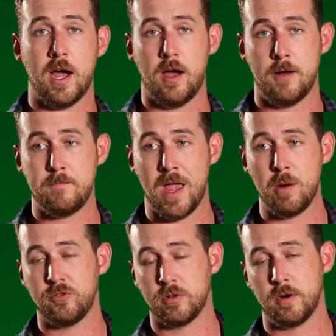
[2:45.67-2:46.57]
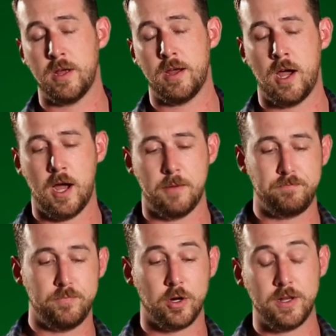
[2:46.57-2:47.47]
I was
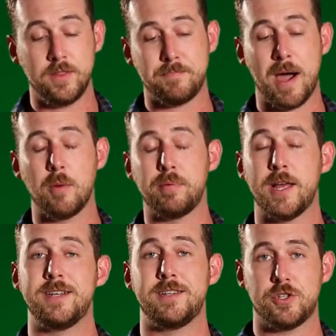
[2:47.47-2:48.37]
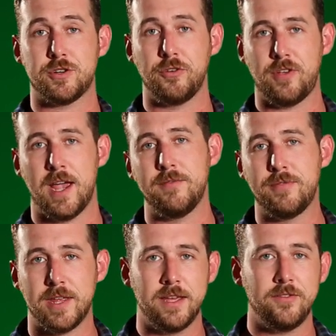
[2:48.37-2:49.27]
learning the power plant distro side
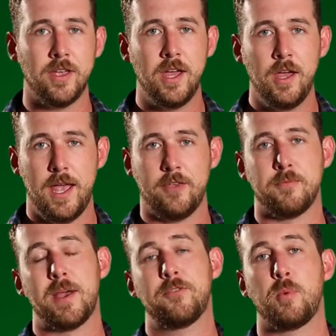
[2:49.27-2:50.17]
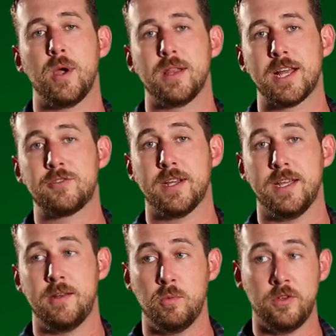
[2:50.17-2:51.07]
of things as a Best Boy Electric,
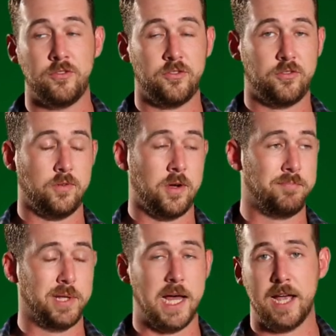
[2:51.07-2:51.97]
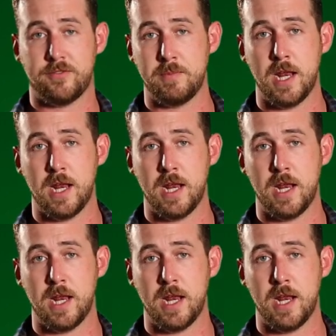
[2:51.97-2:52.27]
and it was a blast.